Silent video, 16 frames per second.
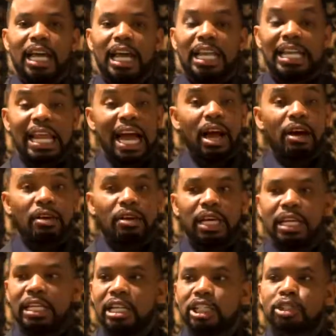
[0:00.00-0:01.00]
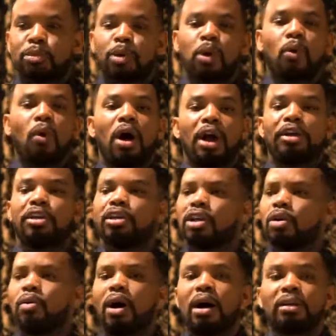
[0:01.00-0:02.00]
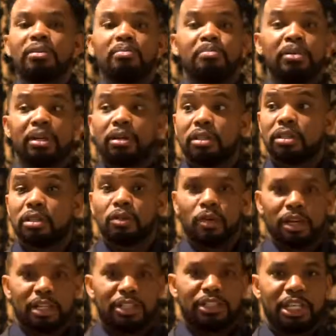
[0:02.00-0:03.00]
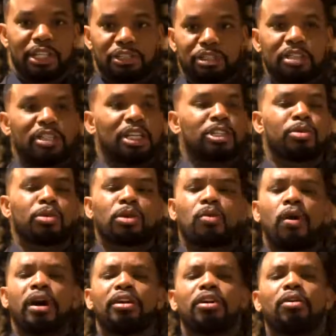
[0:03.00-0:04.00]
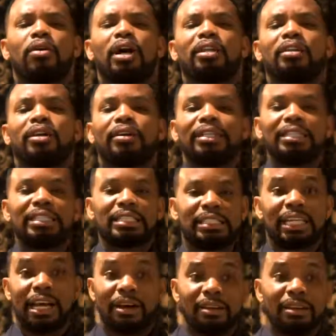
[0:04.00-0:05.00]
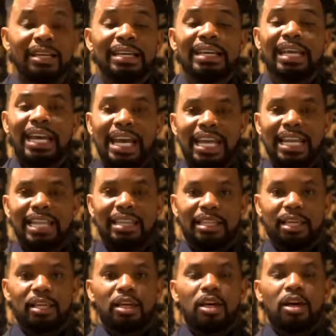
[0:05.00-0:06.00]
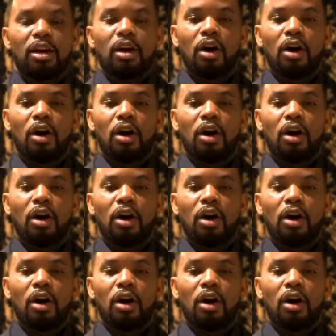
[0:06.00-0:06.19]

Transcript: And now it doesn't require you to go out and build an organization. It doesn't require you to go out there and sell anything.